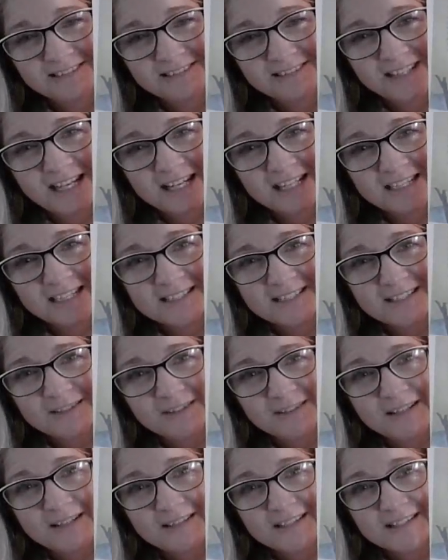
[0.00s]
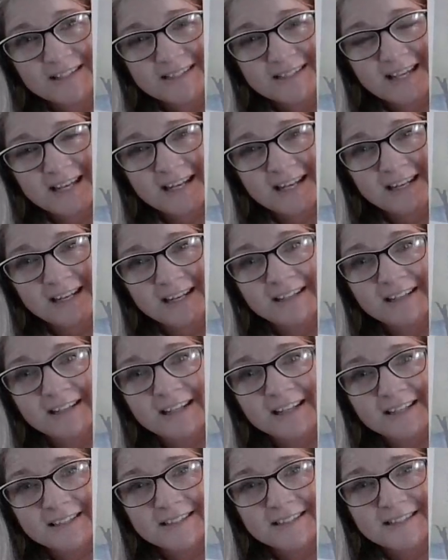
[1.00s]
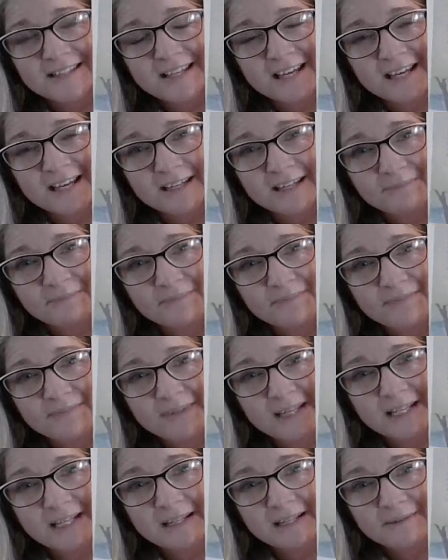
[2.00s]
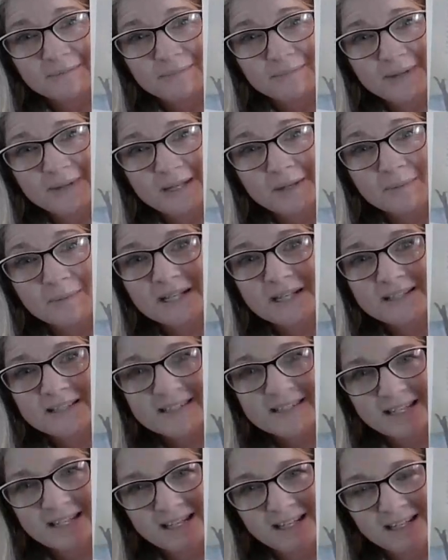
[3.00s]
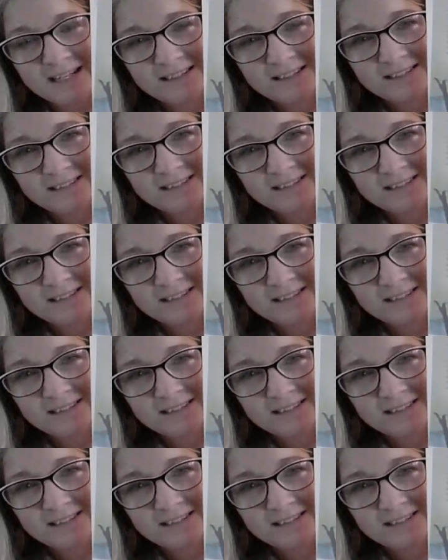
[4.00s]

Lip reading: That the setting is in a big city.